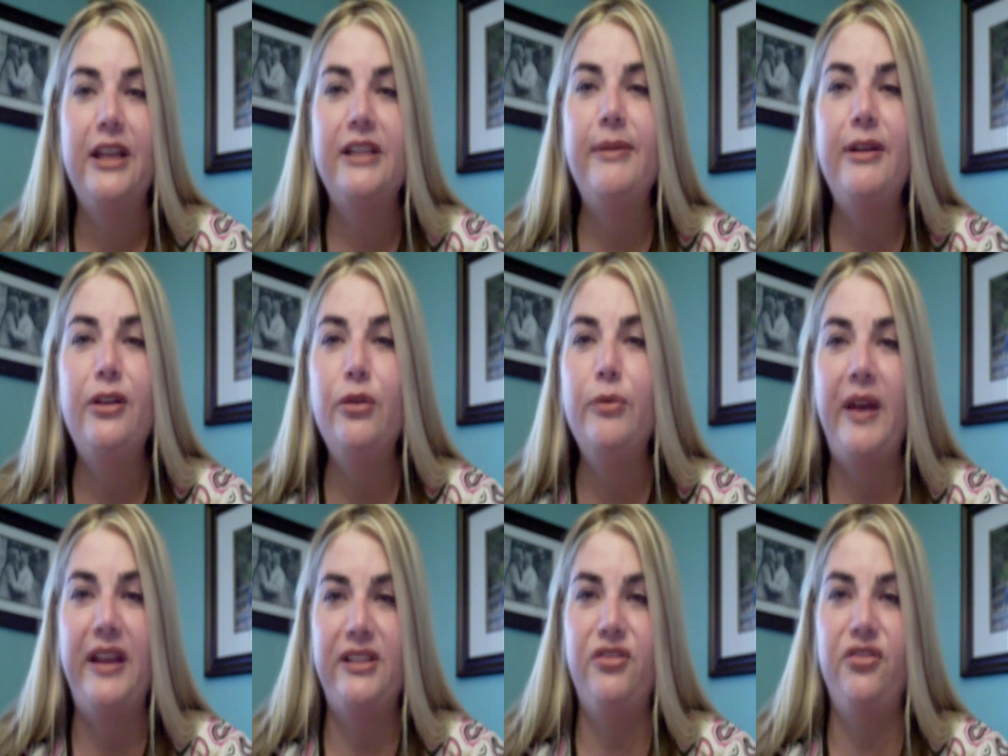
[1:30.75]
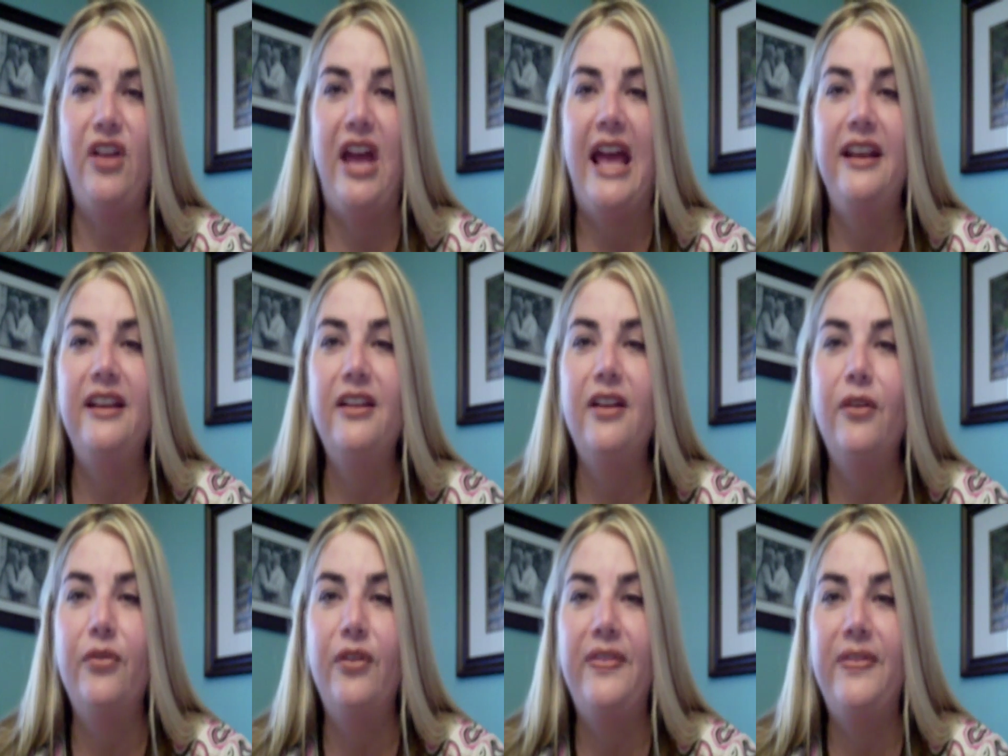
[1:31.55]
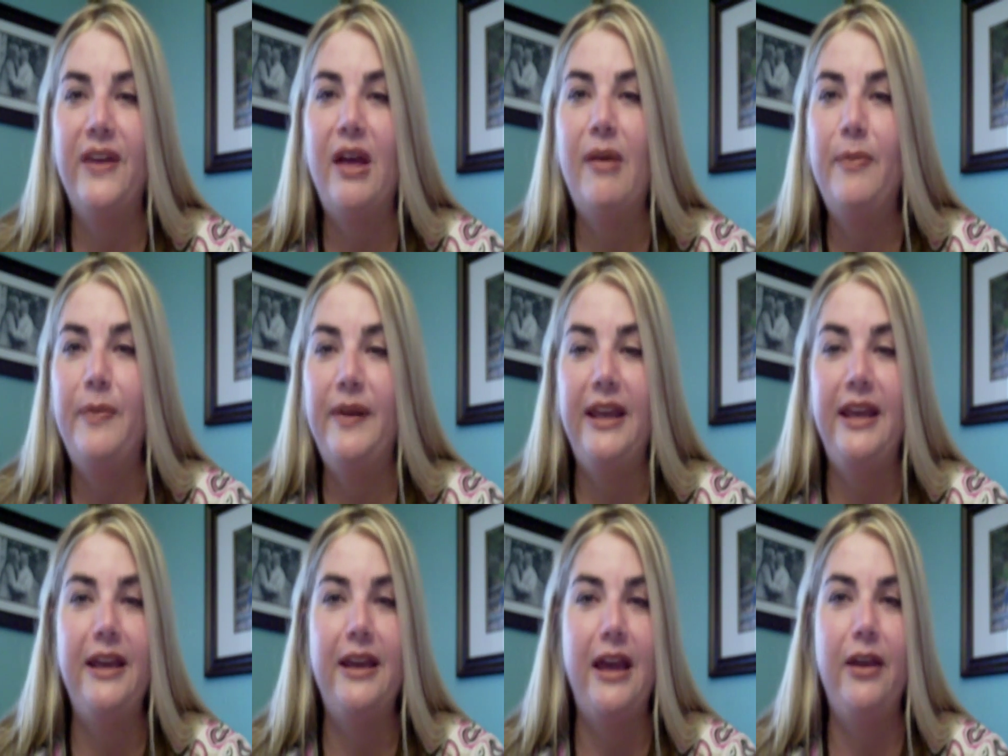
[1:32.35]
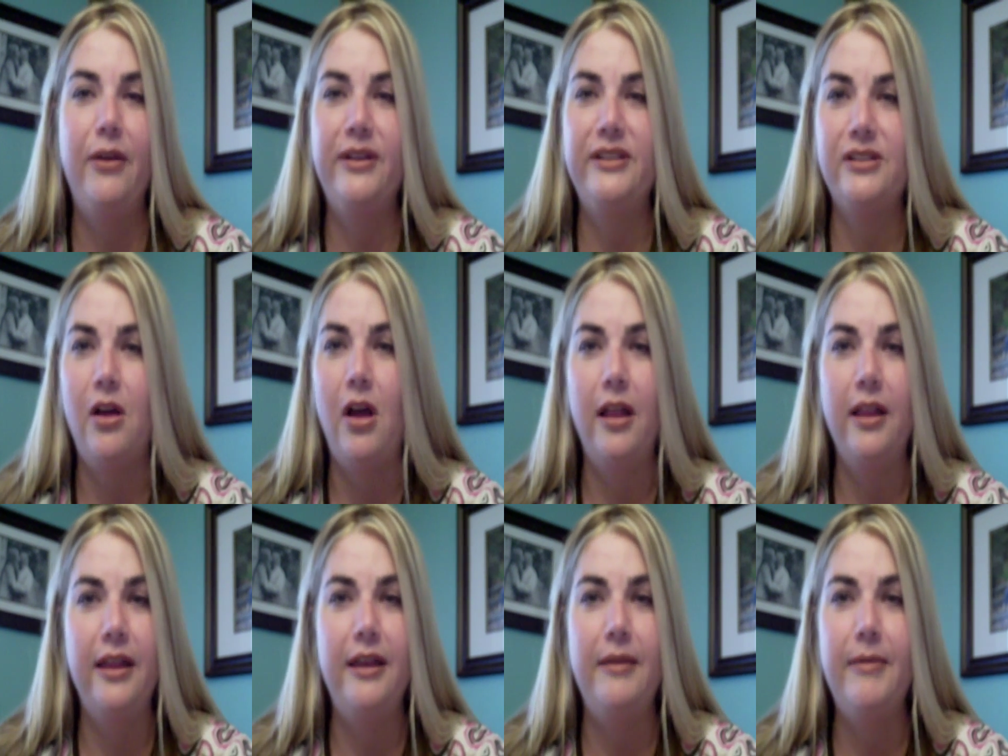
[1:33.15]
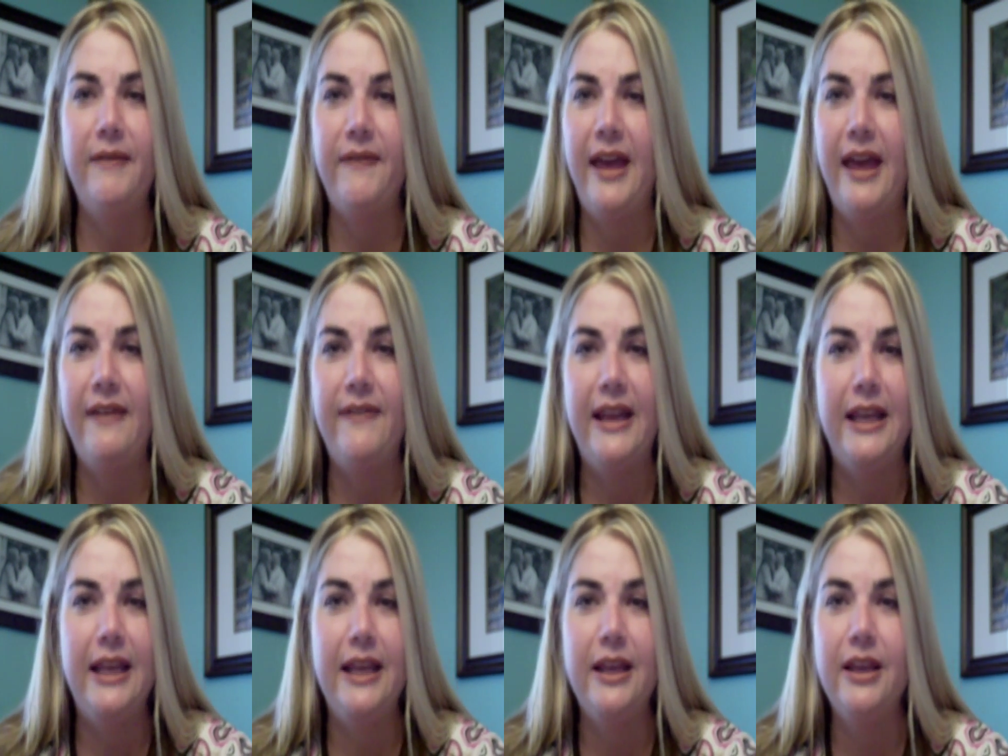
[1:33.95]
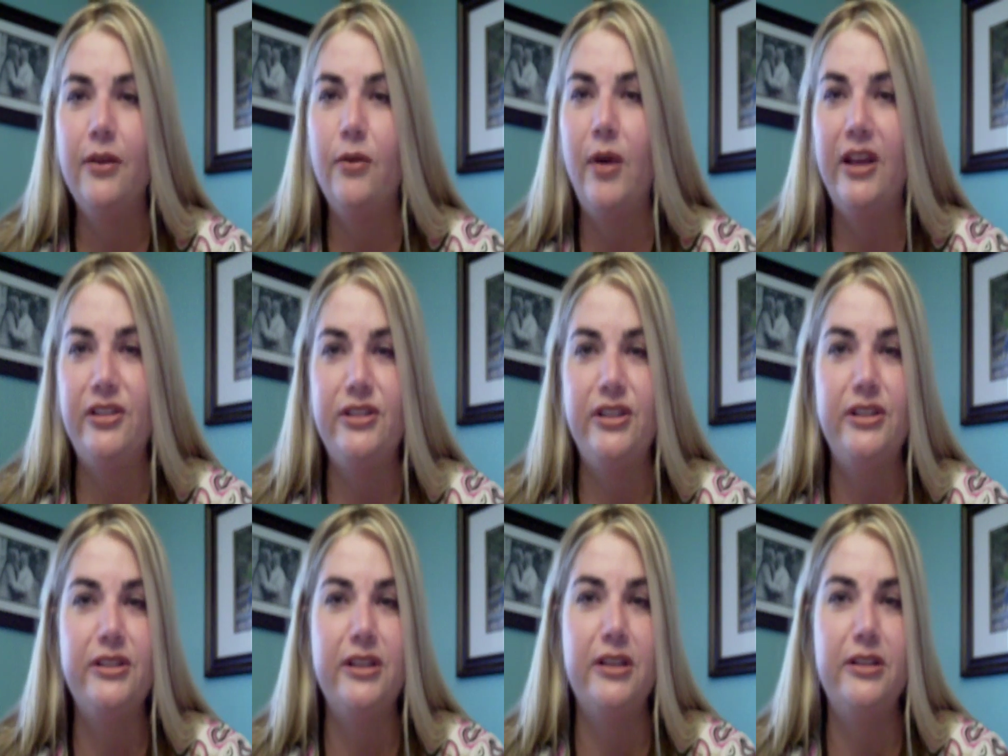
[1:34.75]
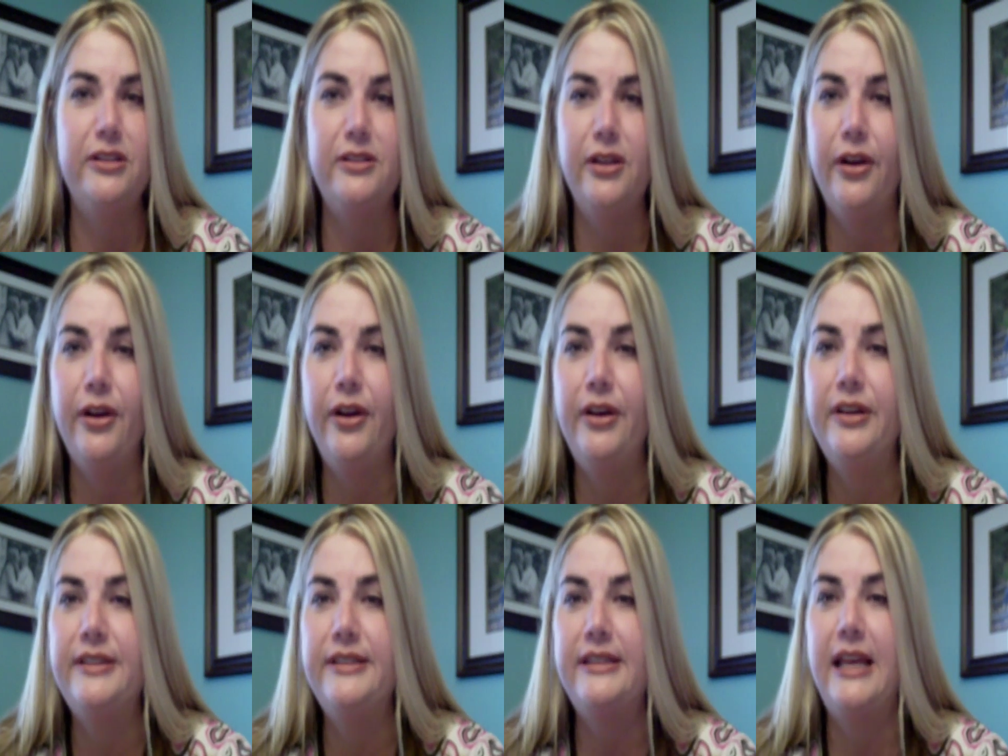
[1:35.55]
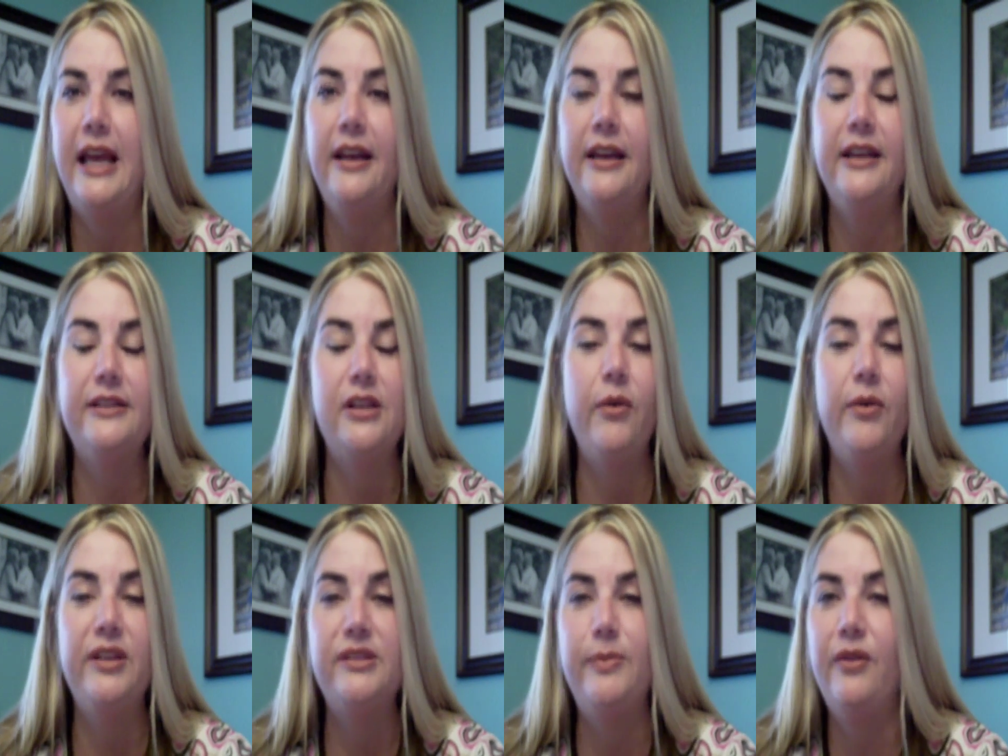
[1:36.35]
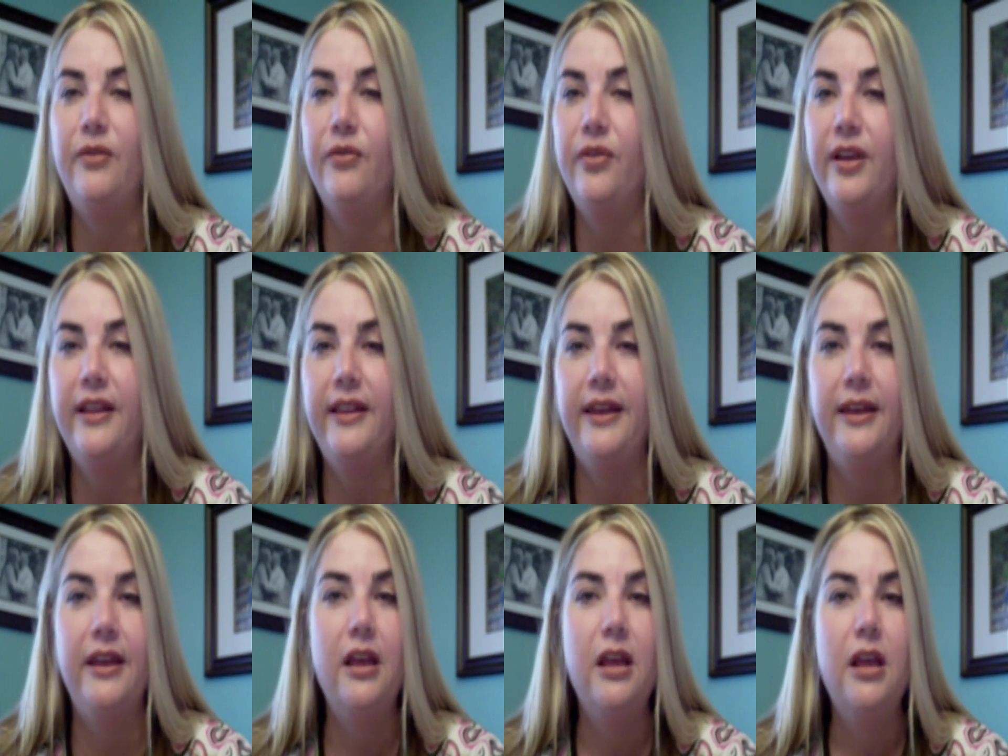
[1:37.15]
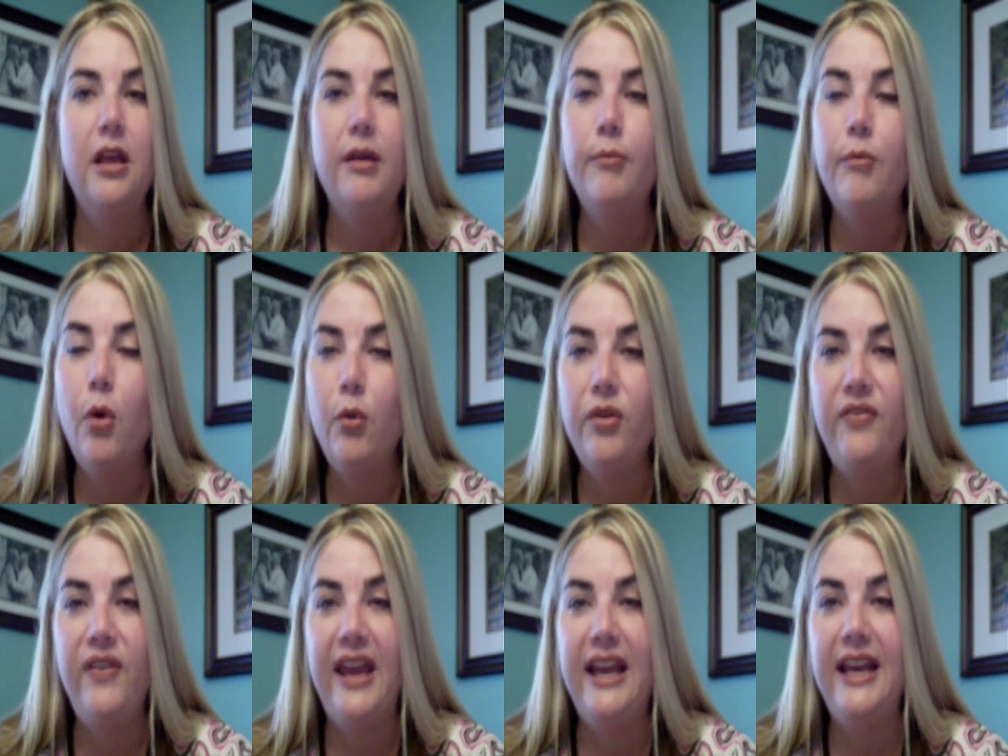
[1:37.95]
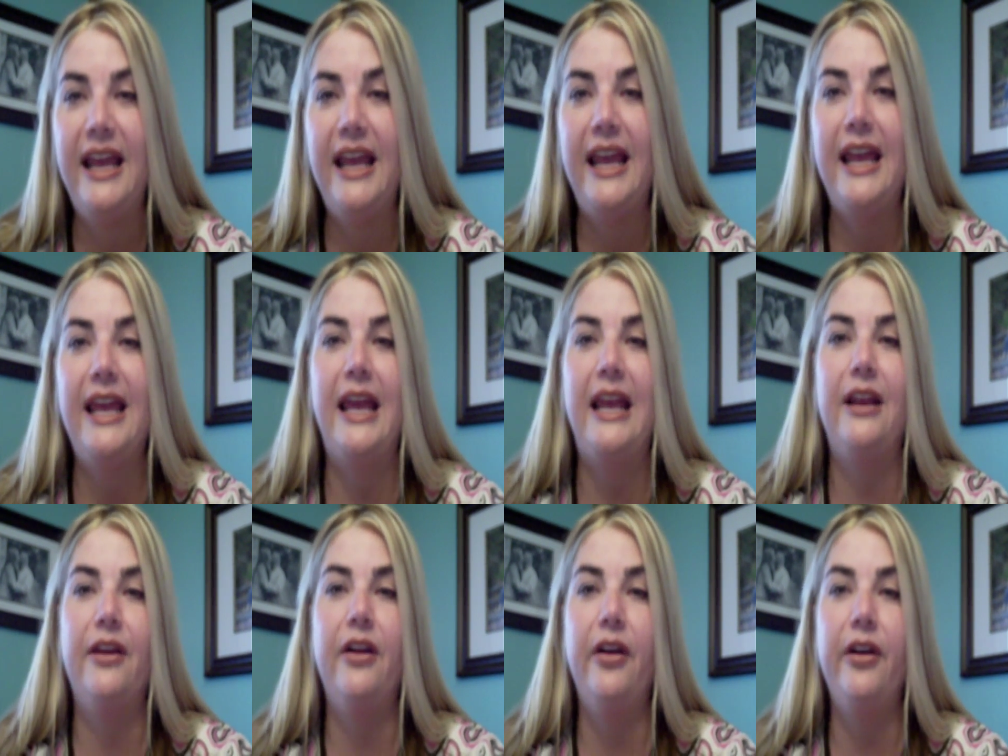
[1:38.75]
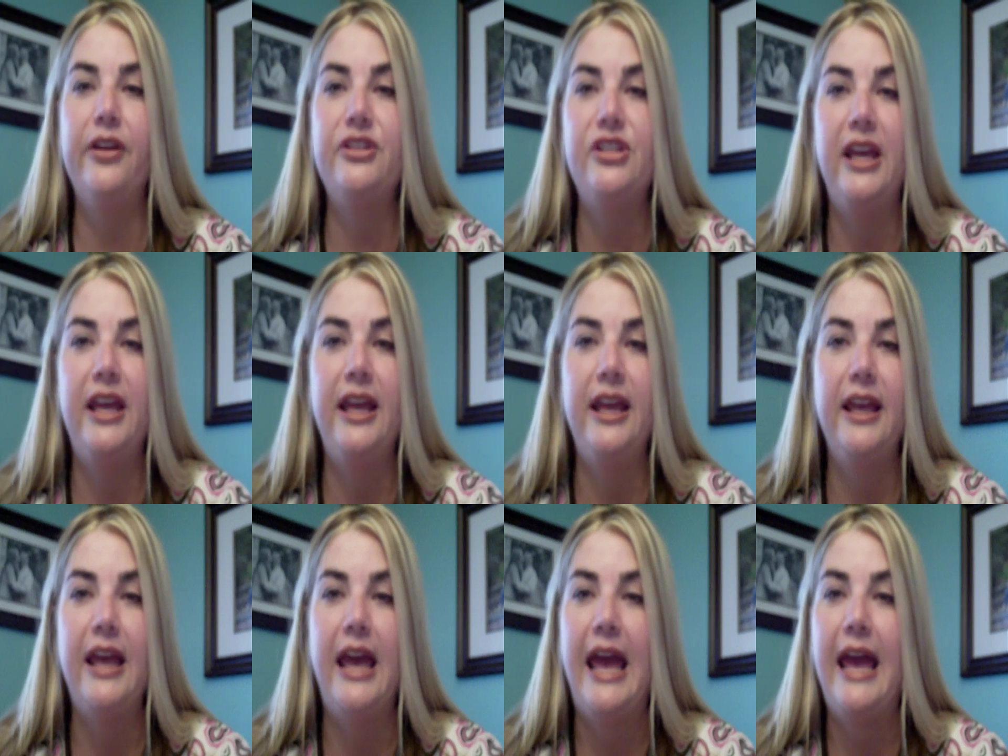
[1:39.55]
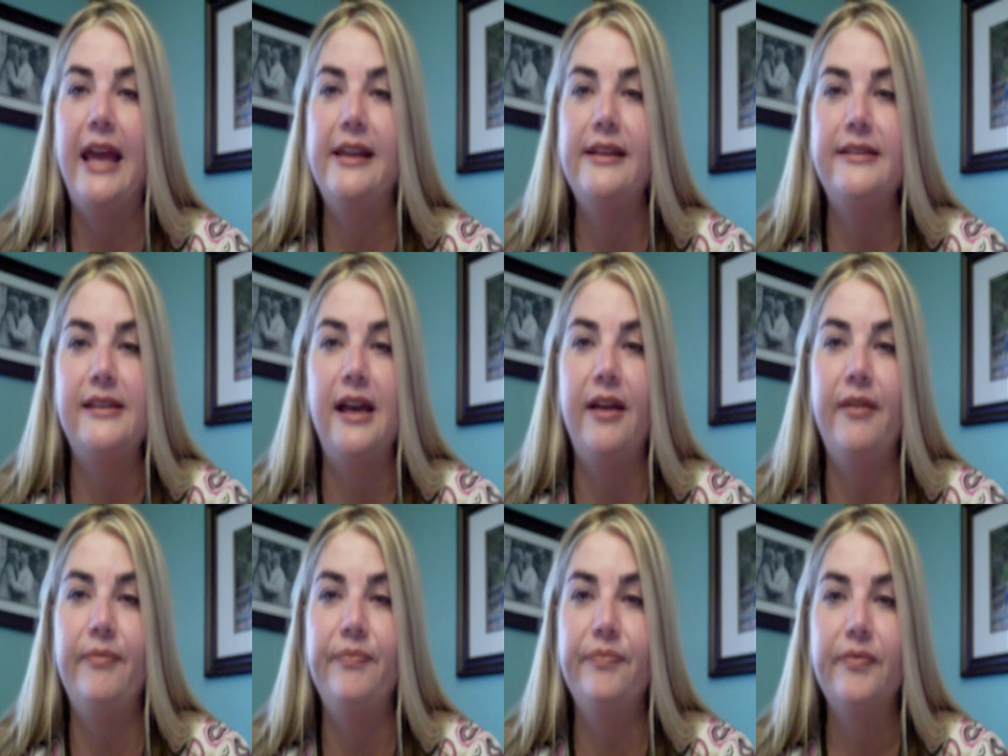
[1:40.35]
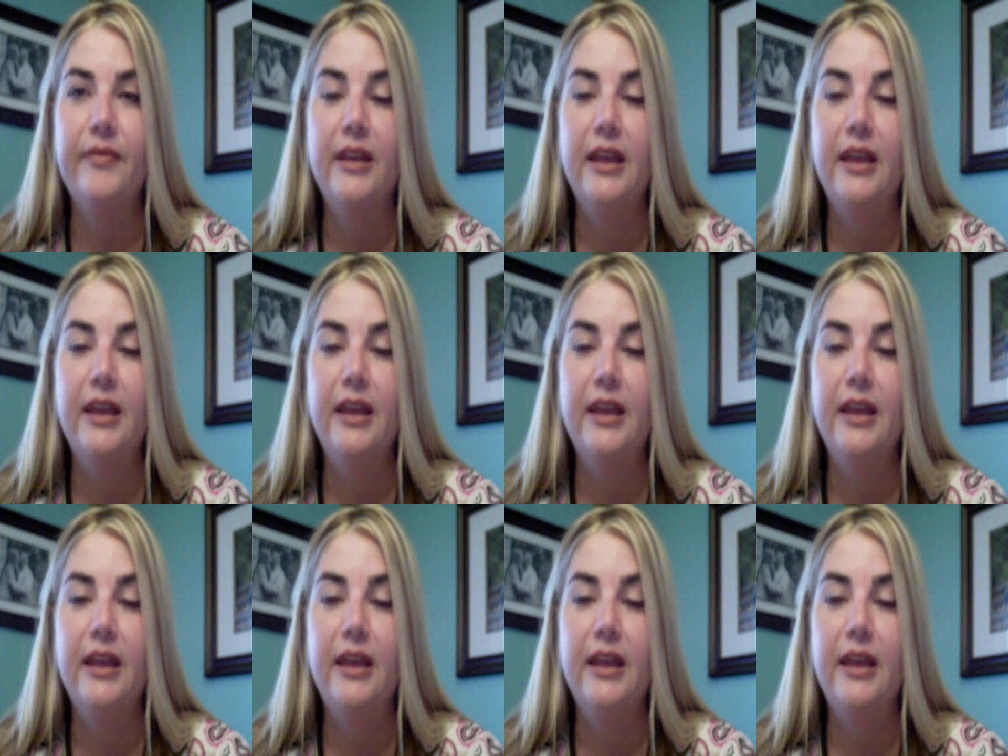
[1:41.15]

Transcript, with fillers: he's my new best friend over at the company. I always call him if I have any questions, concerns, and he's always been really motivating and encouraging. And um,